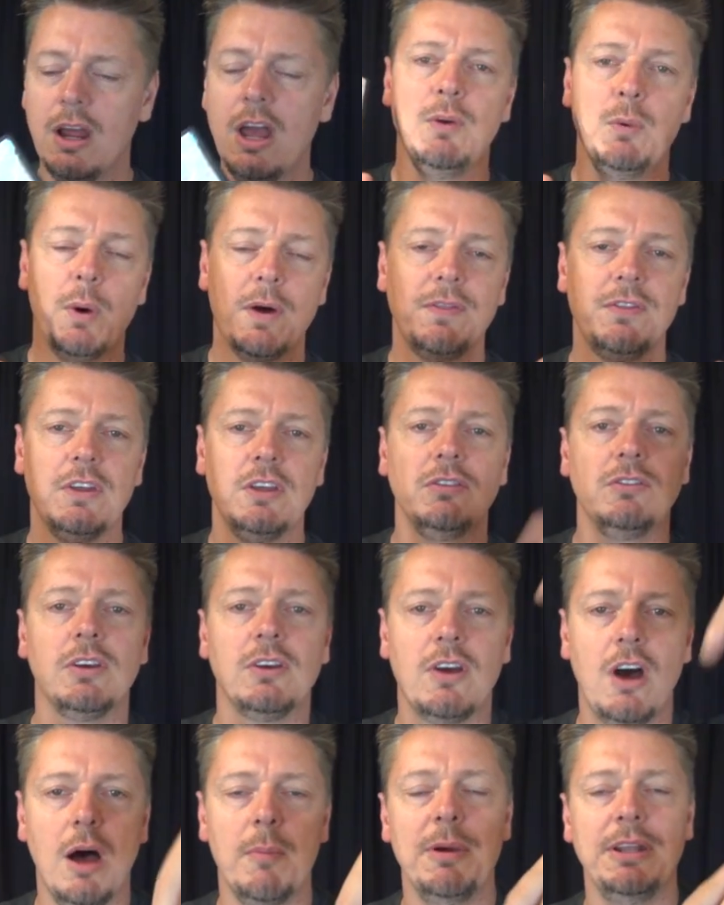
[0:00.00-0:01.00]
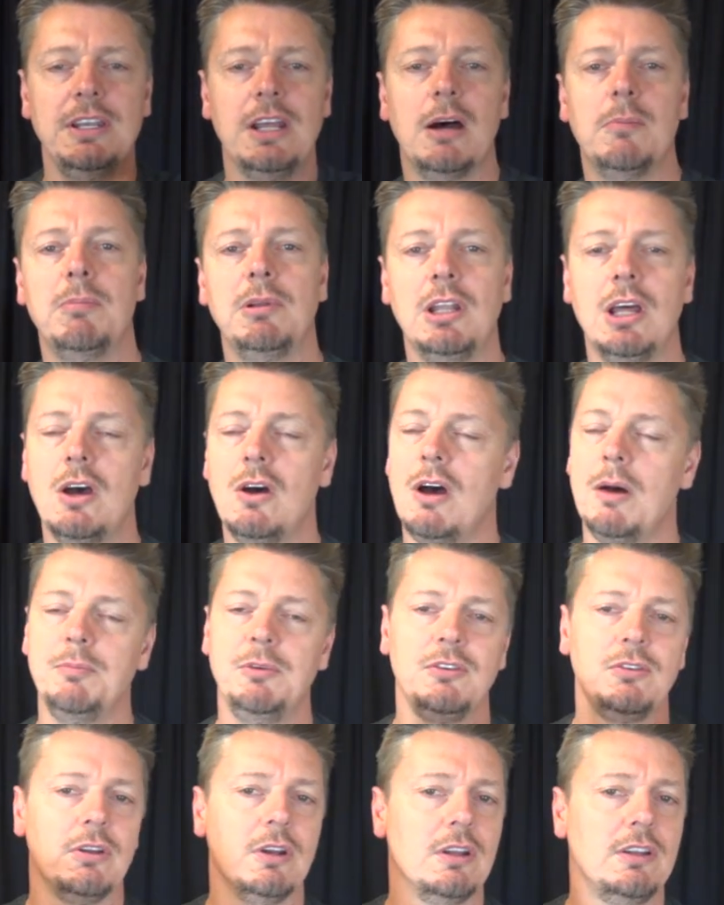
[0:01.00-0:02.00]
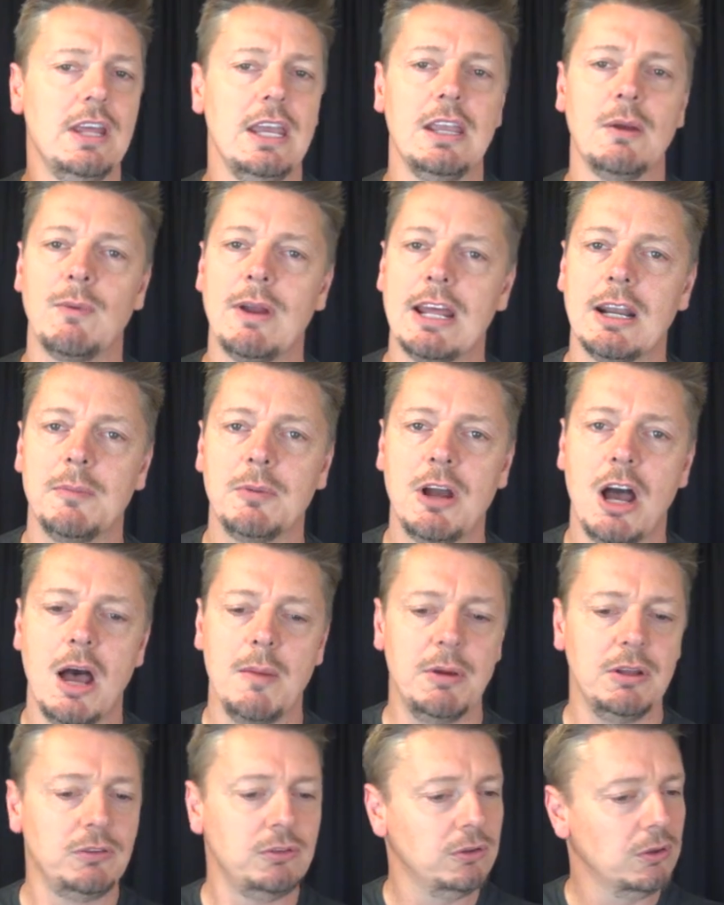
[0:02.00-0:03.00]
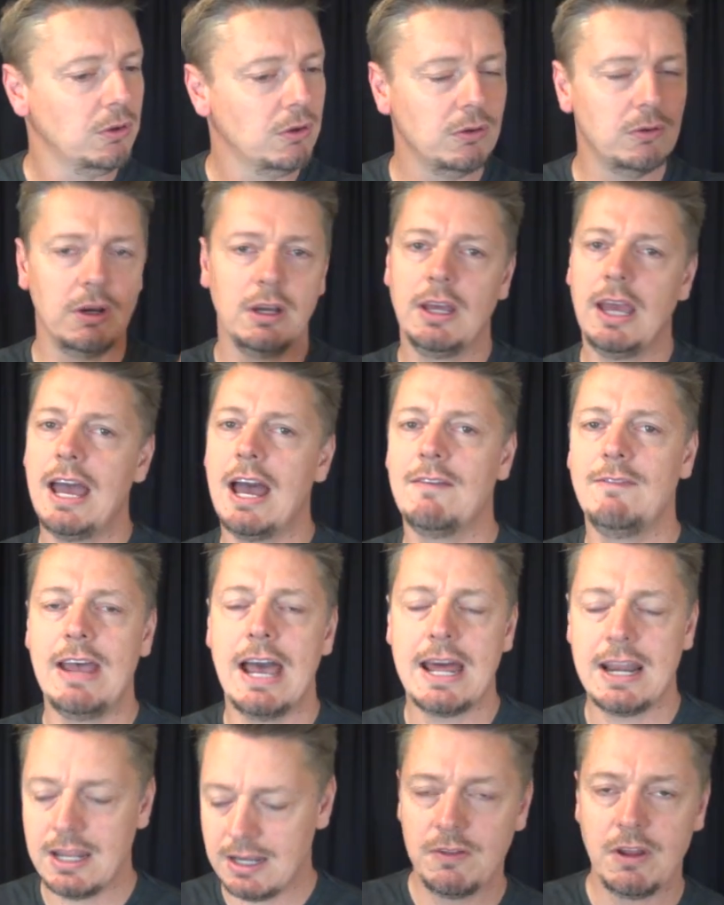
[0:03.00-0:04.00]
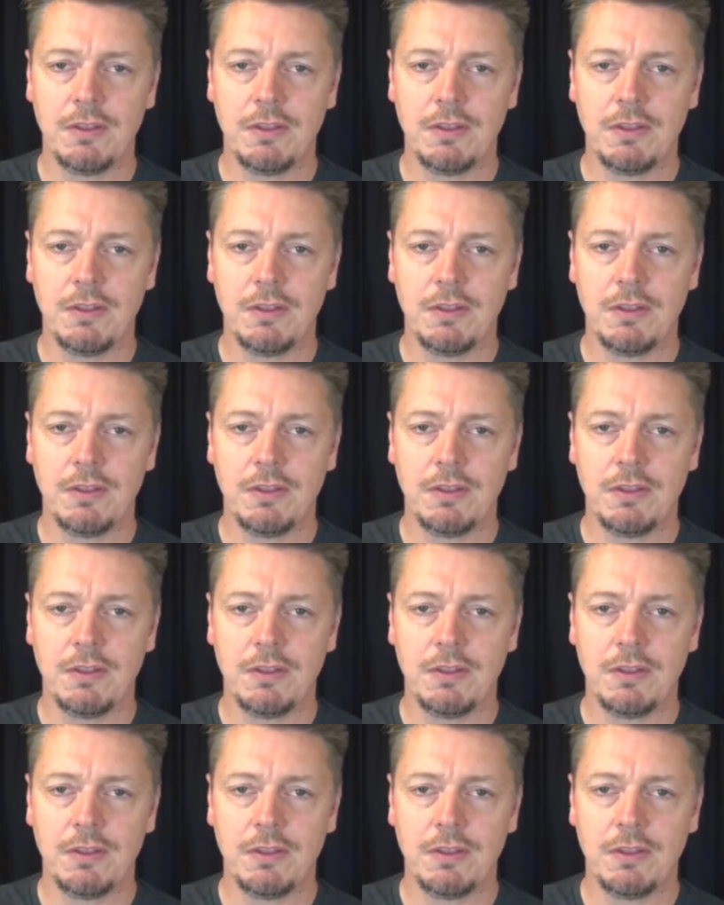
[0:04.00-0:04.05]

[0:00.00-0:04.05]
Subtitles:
If you want this, comment down below. I'm just gonna take a random comment, so have at it.